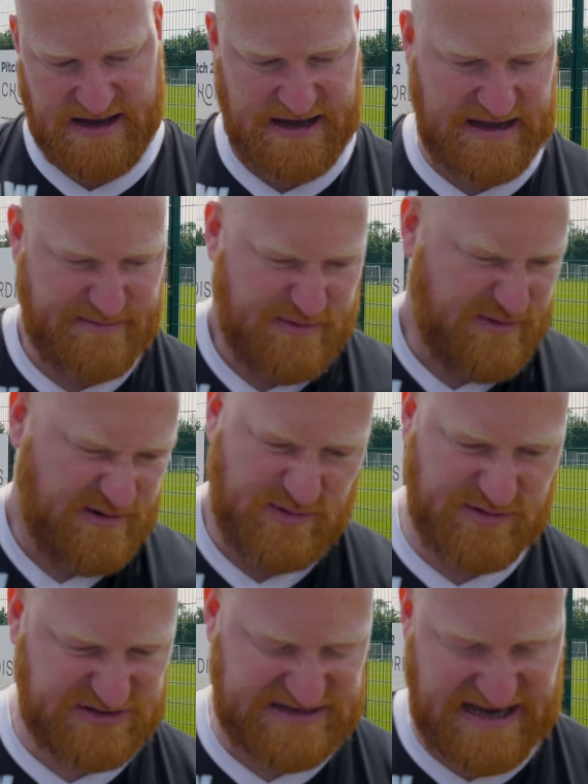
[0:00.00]
But what
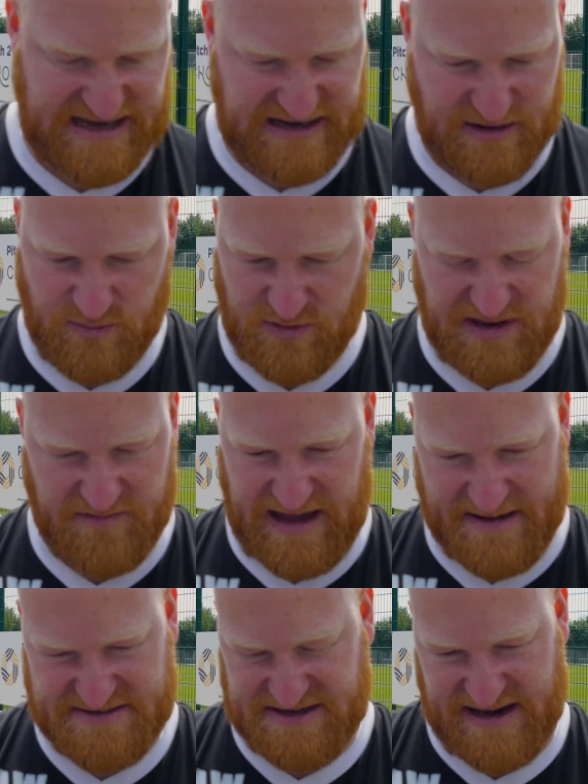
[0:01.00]
we'll say, you know, we'll give it
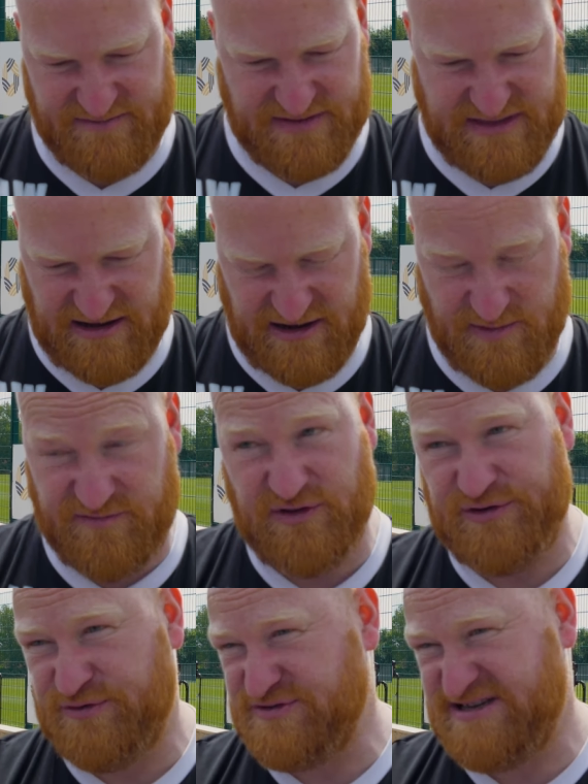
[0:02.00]
absolutely everything like we've
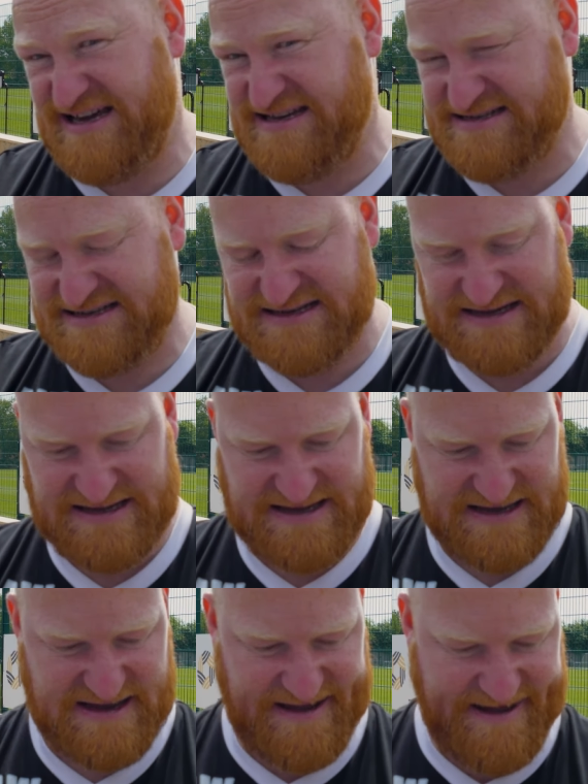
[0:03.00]
done all season.
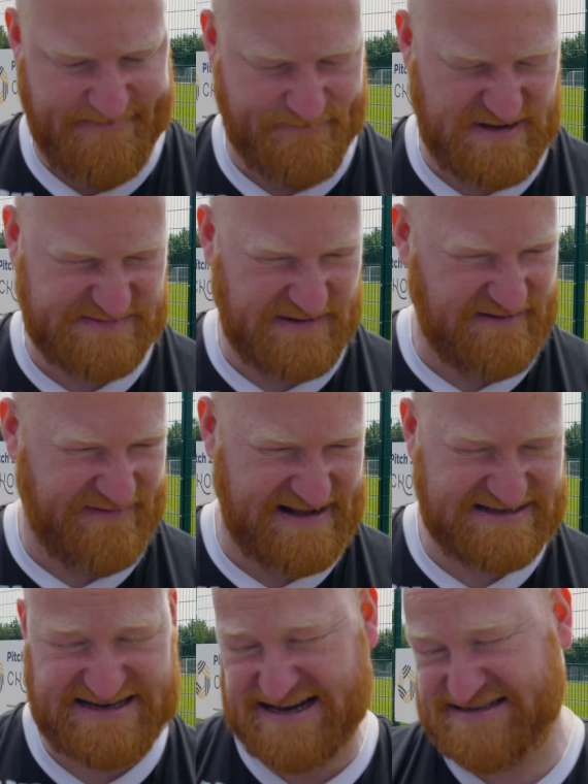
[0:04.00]
It's been a
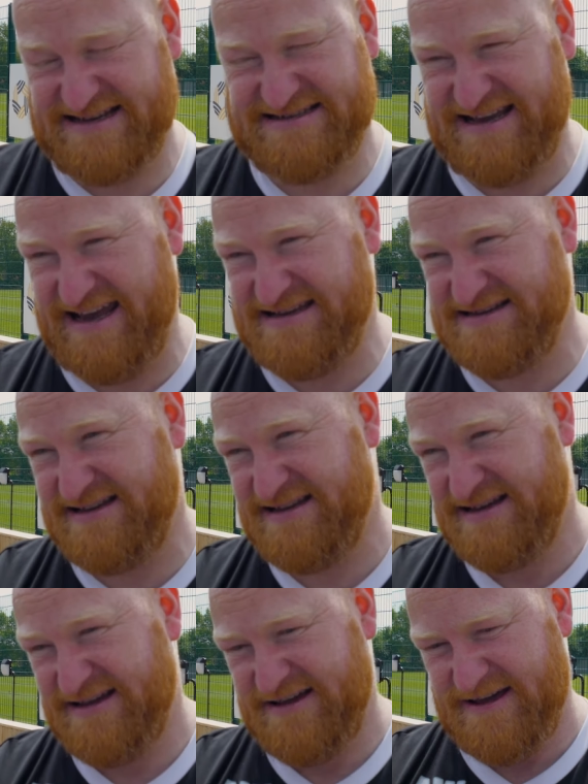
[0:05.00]
fantastic season.
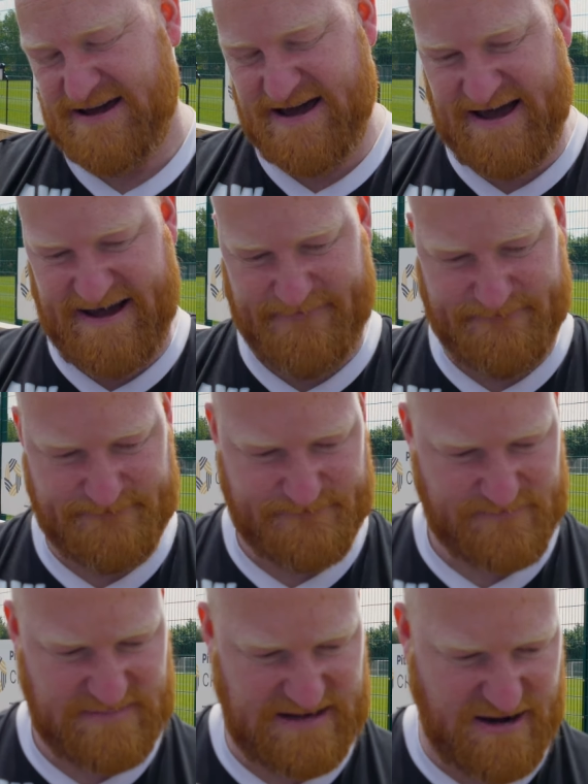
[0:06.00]
You
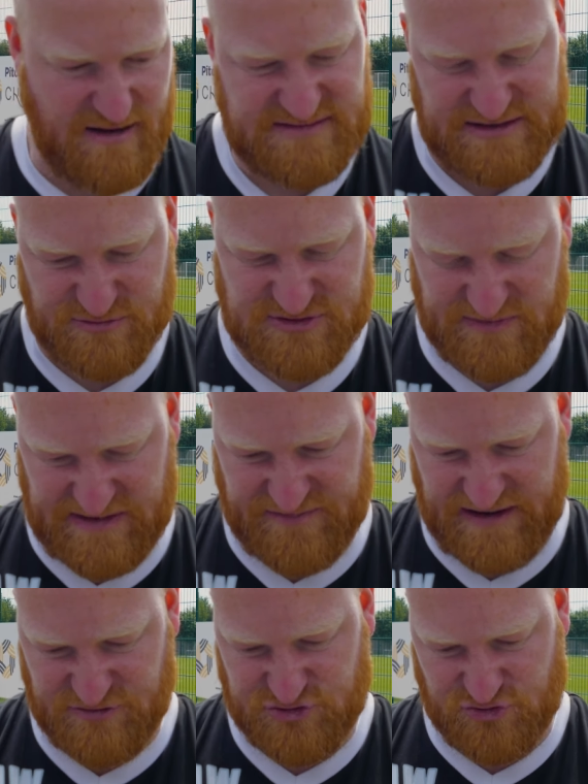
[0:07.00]
know, obviously, ultimately
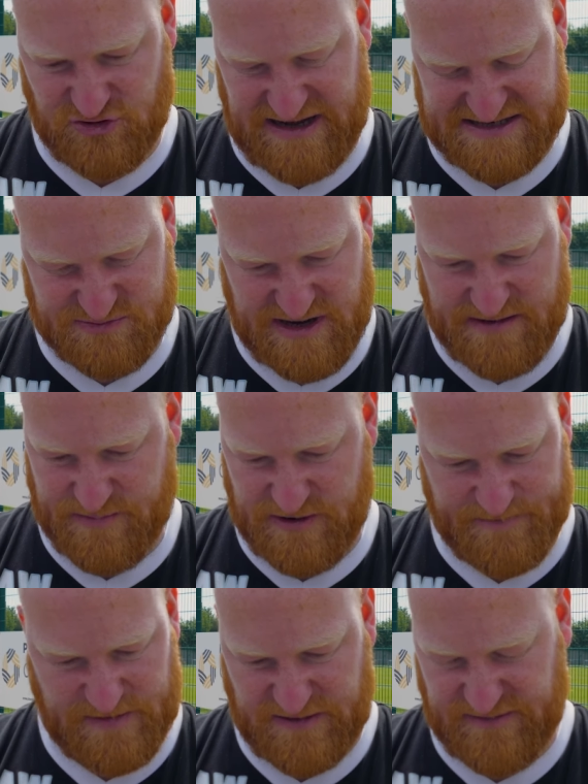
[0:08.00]
fell short last week.
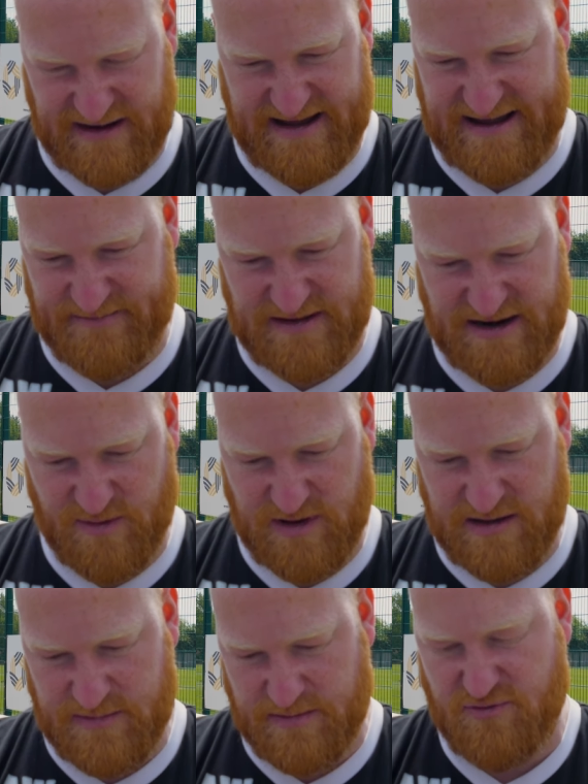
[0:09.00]
But other than that, you know,
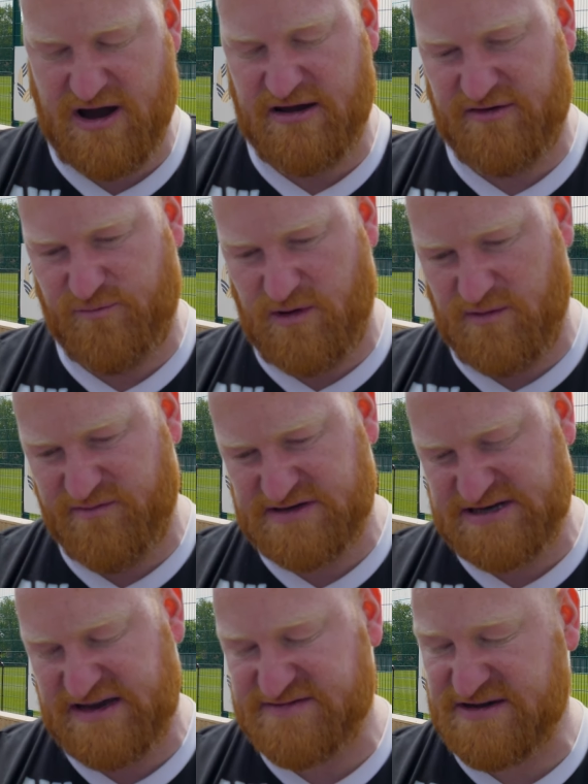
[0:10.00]
we can be proud of what we've
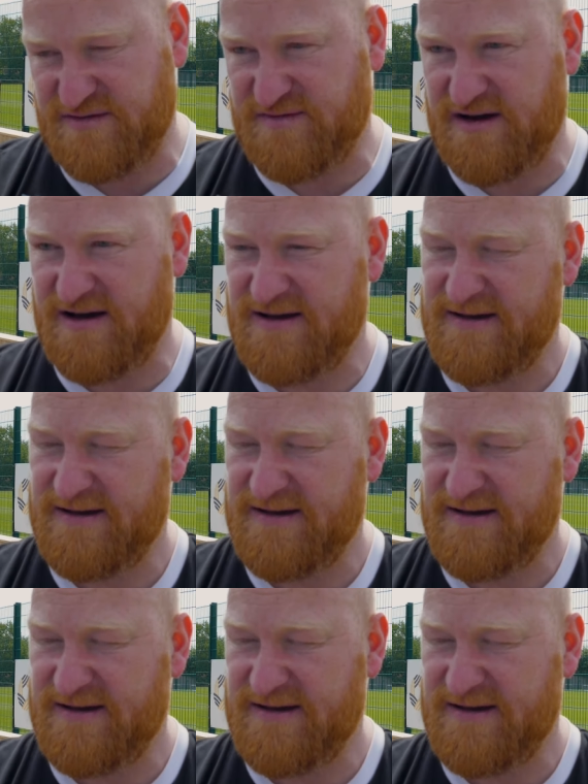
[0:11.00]
achieved so far.